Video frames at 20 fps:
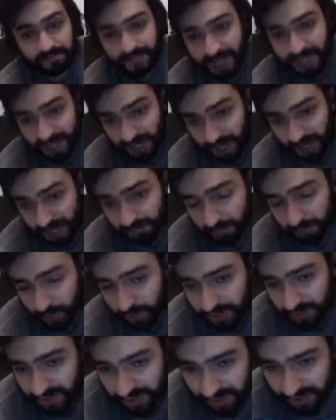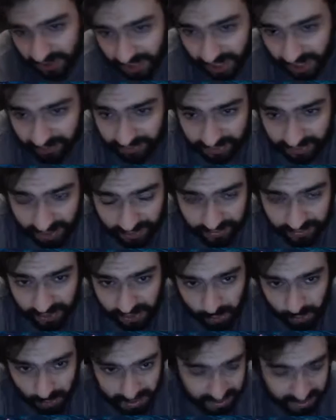I personally have never
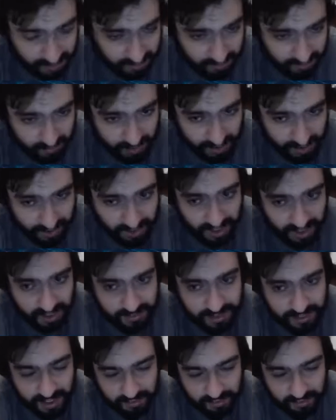used it in my games.